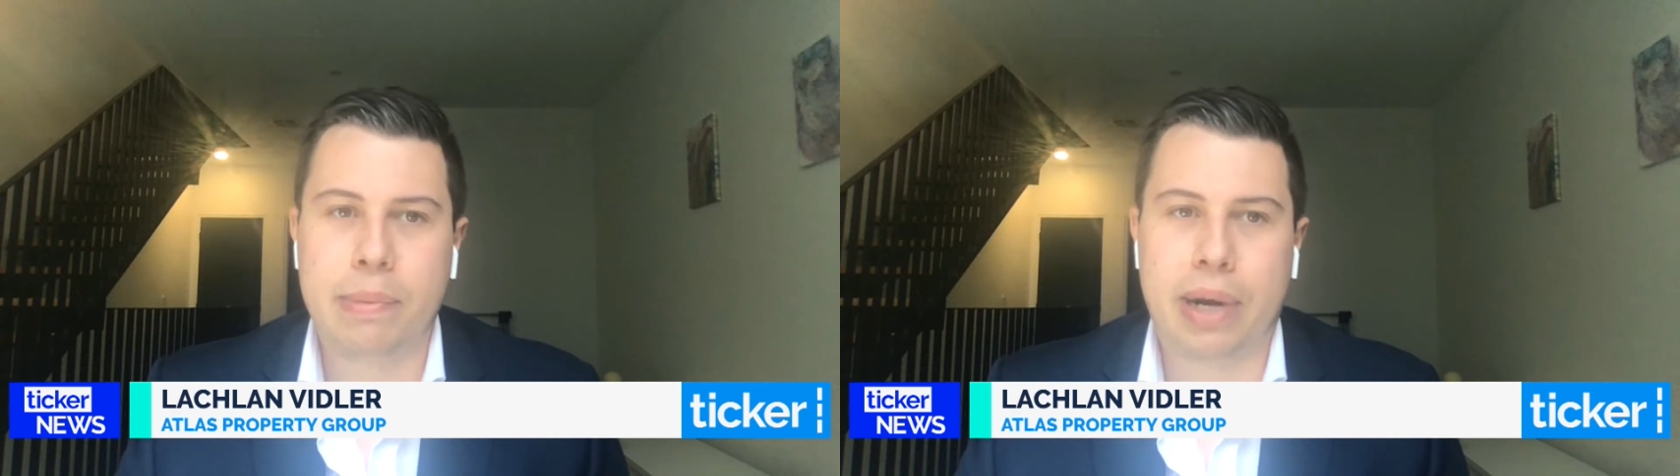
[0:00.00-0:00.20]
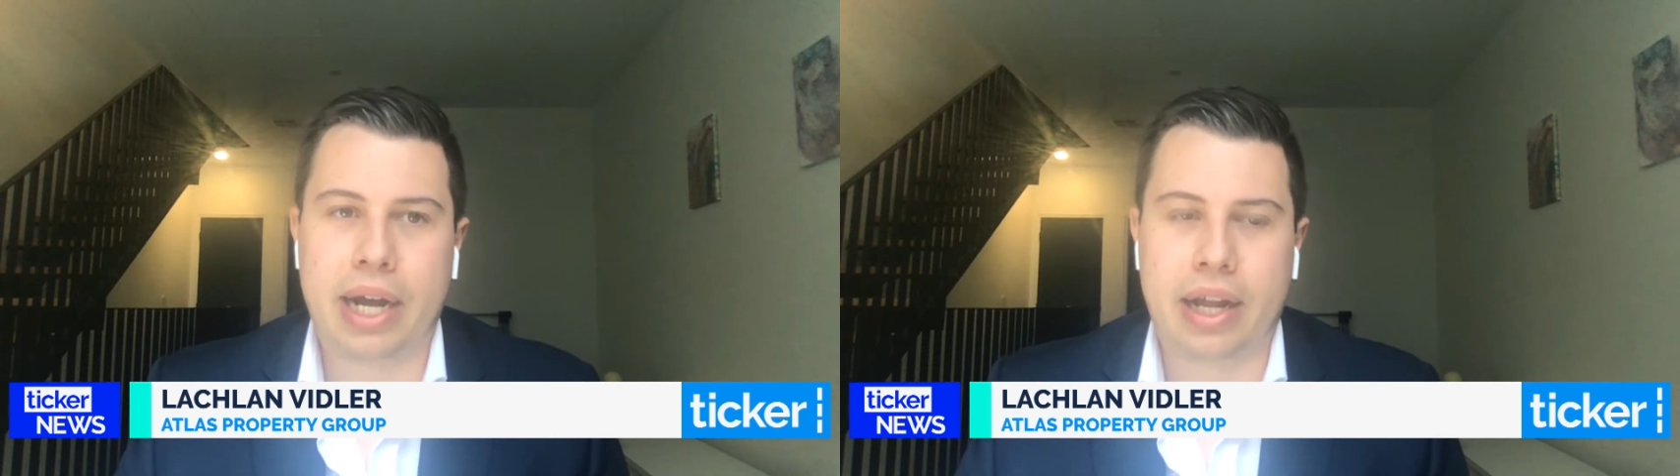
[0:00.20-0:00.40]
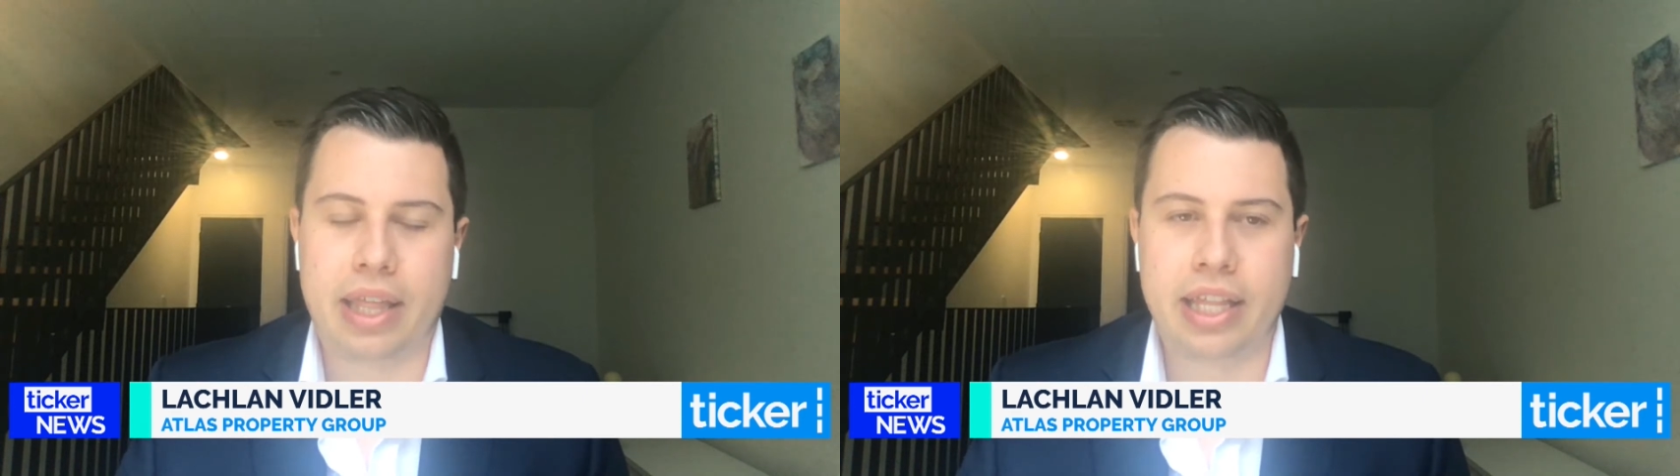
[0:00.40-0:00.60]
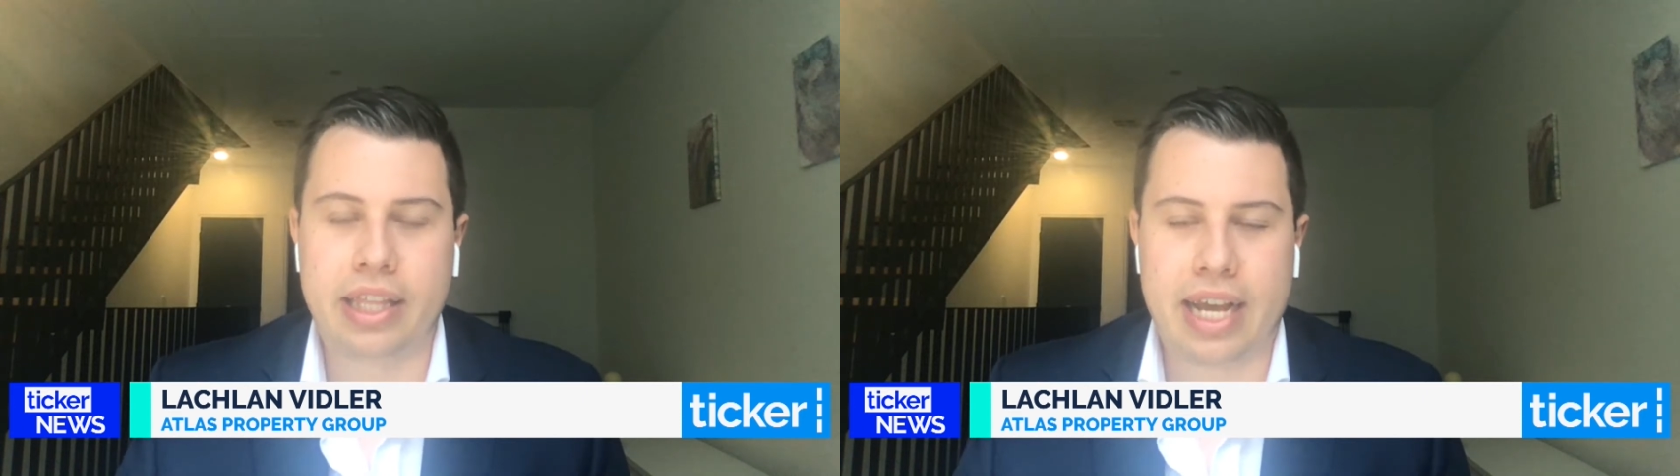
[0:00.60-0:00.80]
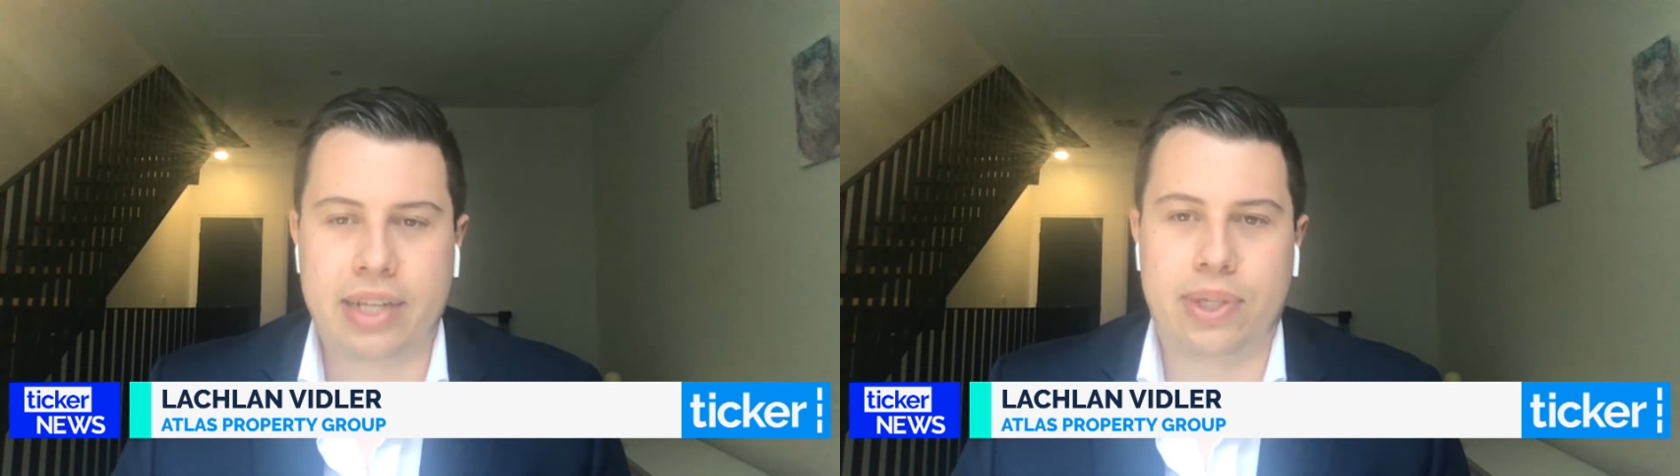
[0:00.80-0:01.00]
But I think
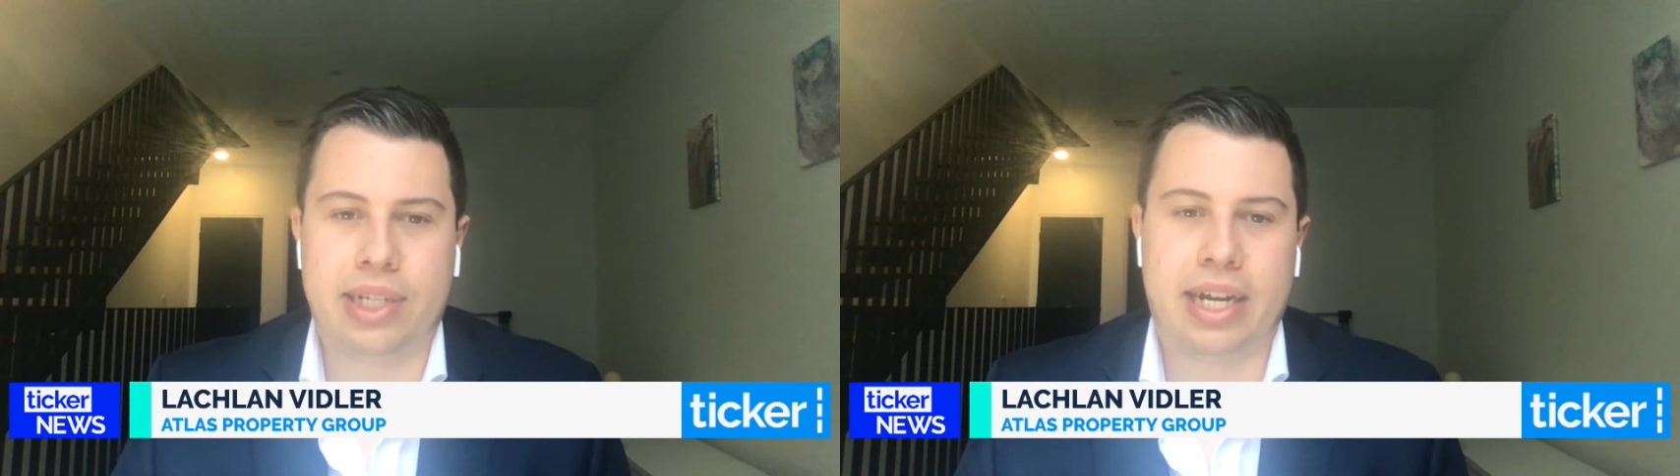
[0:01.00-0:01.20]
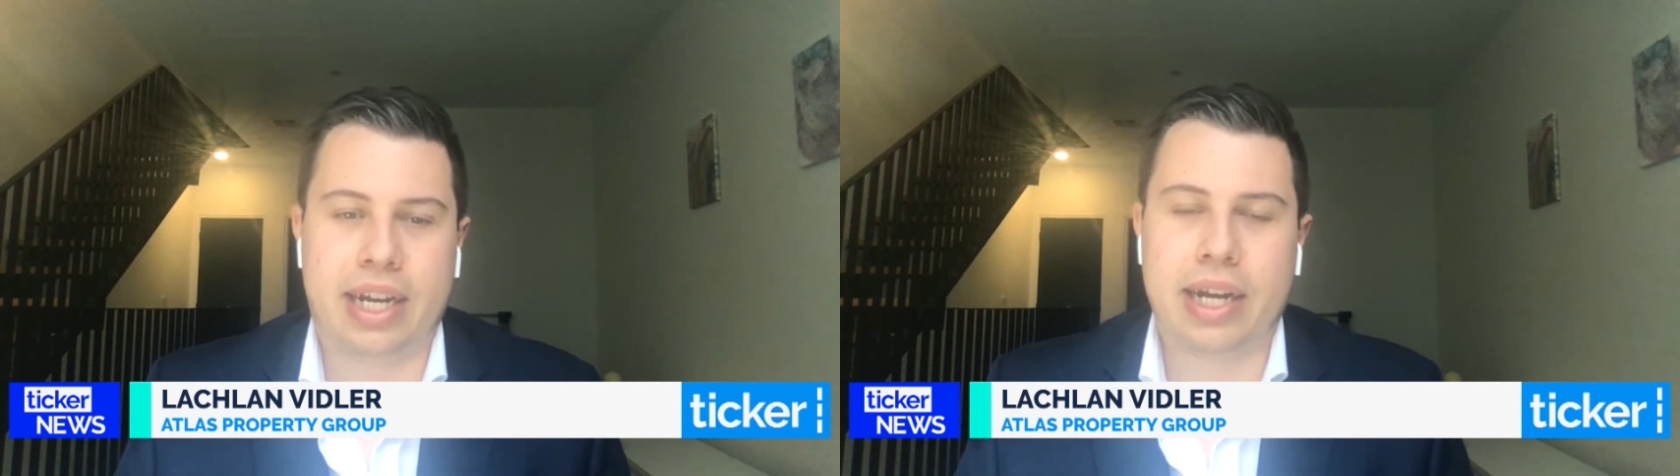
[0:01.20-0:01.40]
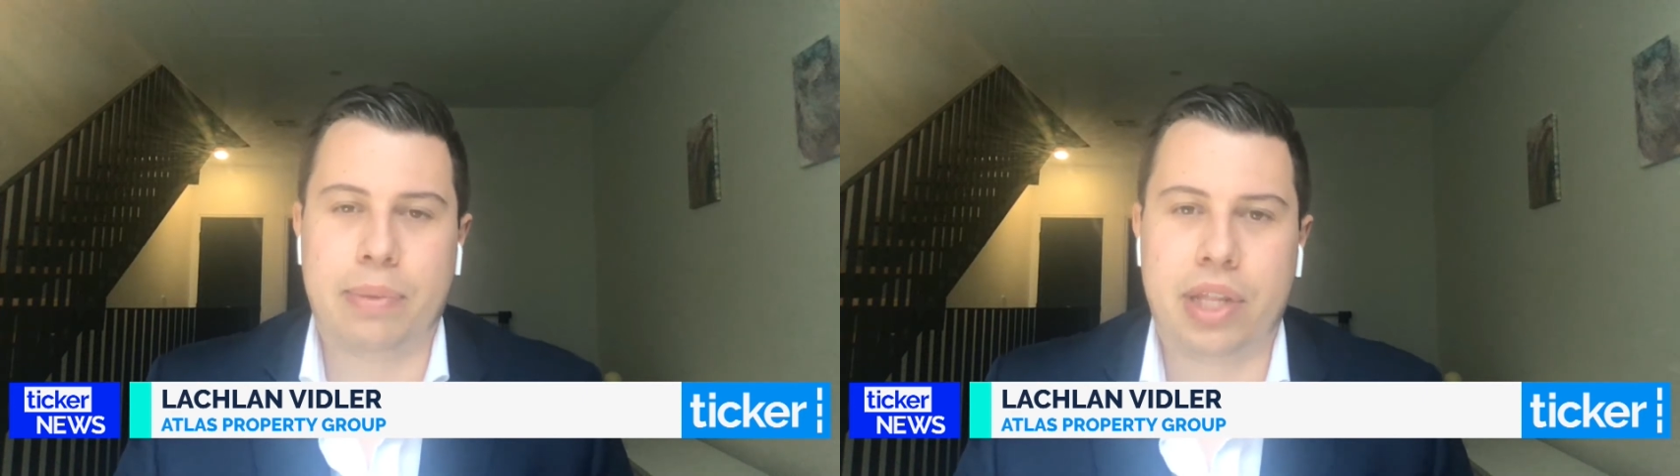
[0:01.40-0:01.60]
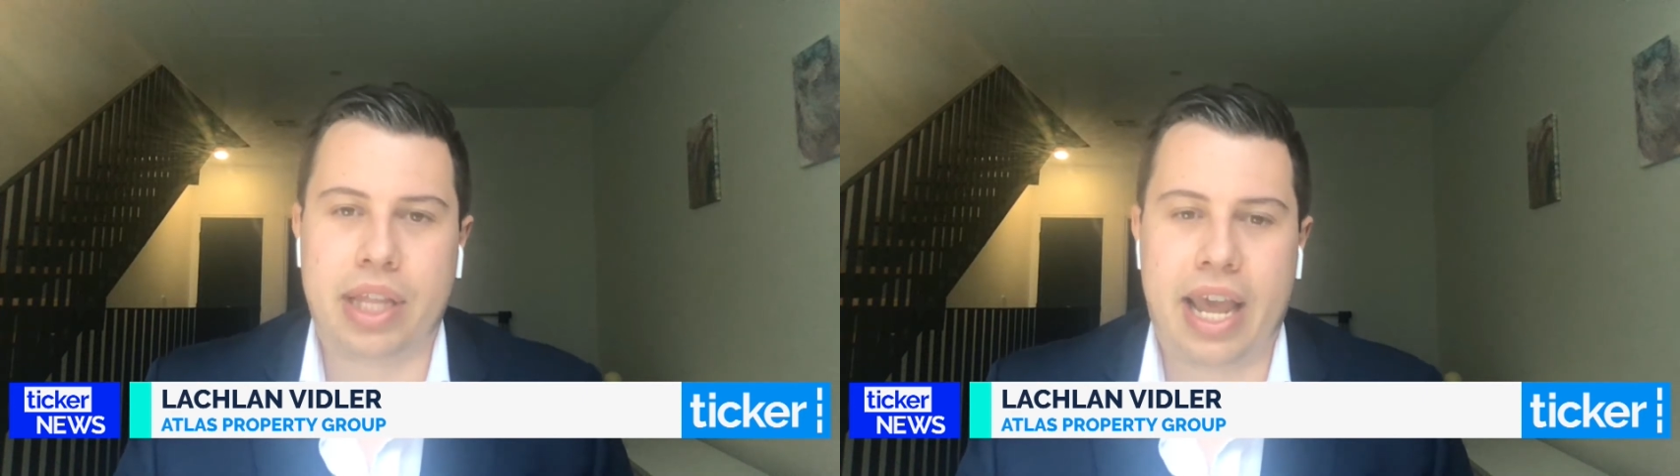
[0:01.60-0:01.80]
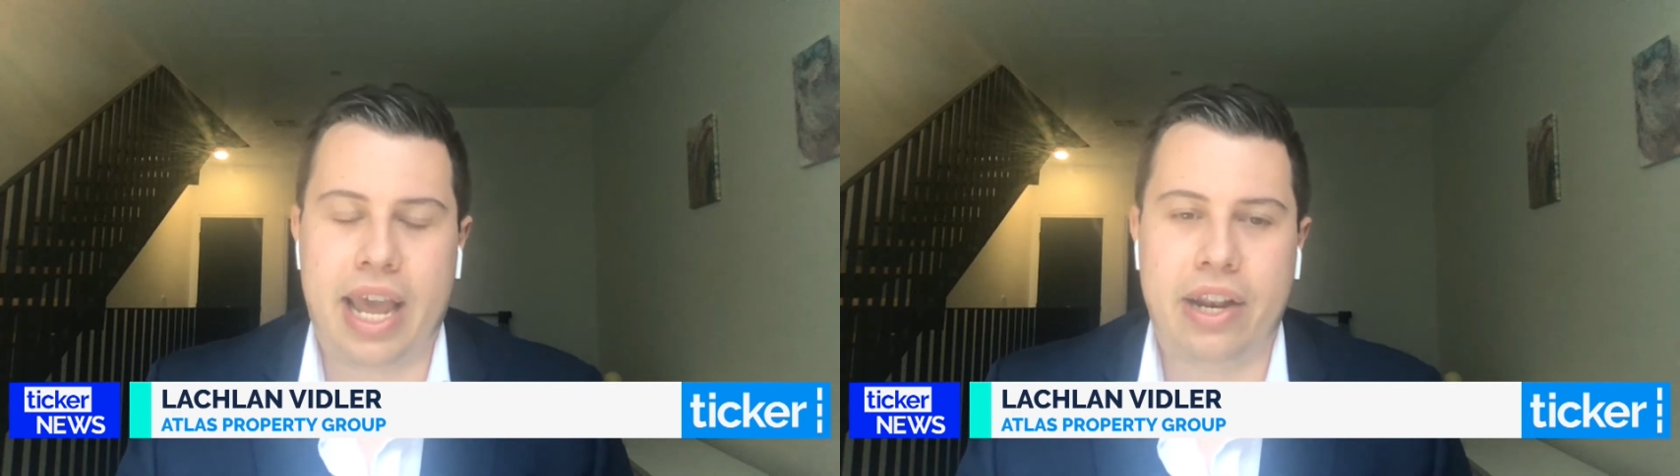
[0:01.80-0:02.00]
that as we're starting to come to
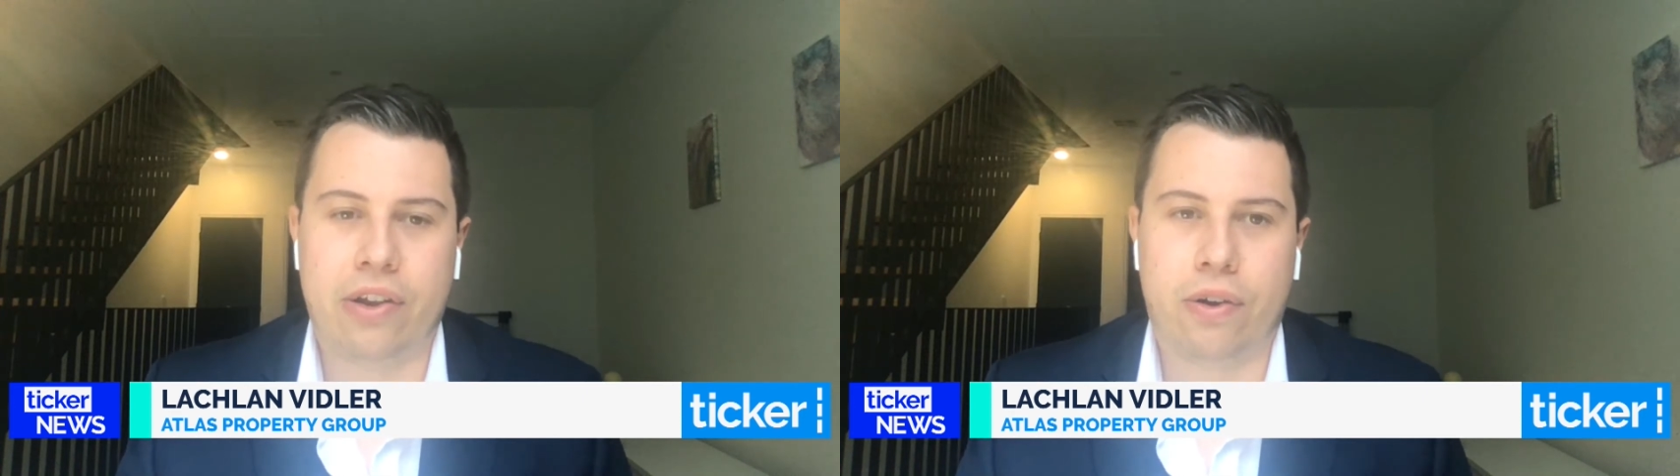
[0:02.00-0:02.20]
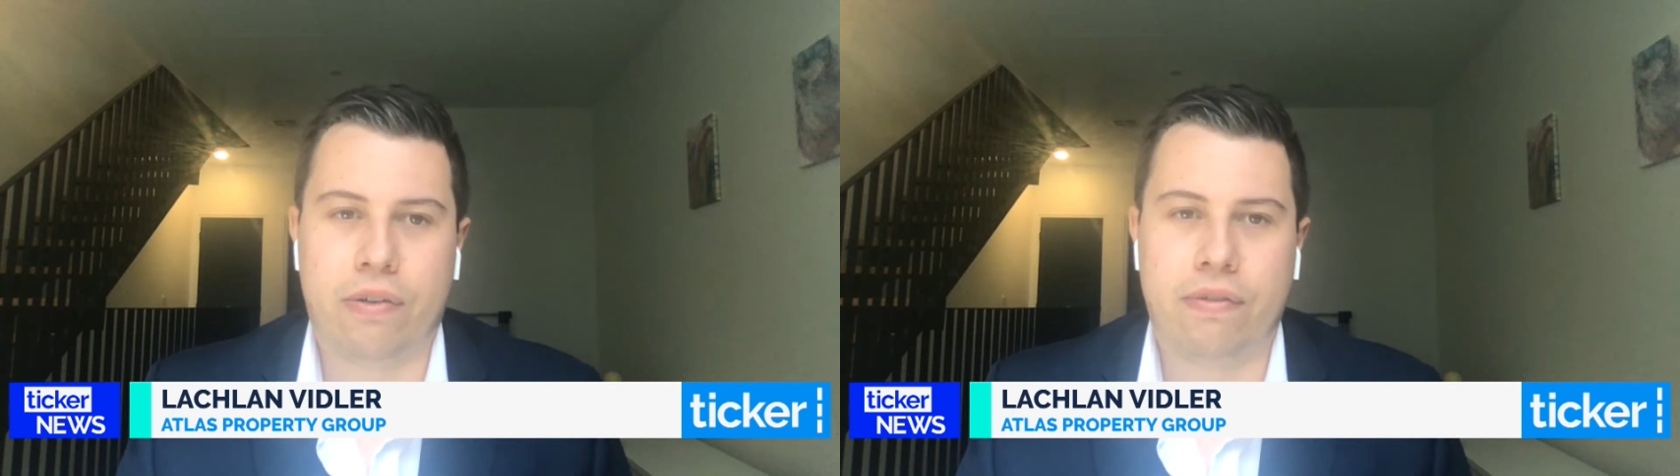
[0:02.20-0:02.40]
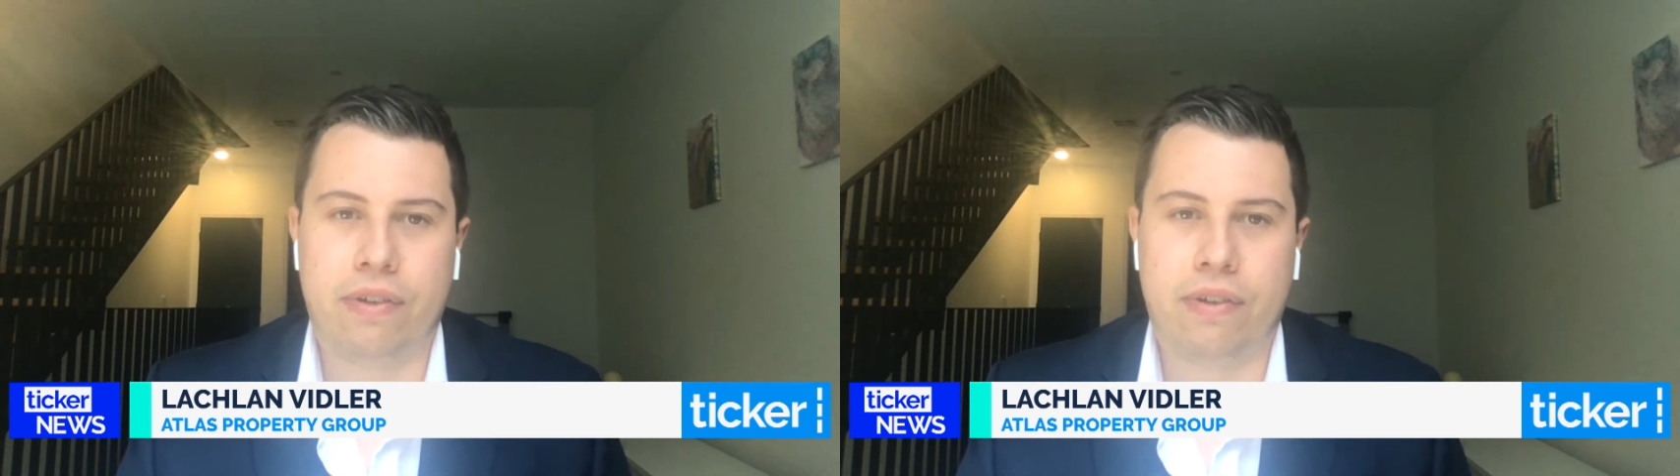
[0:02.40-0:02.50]
the end of,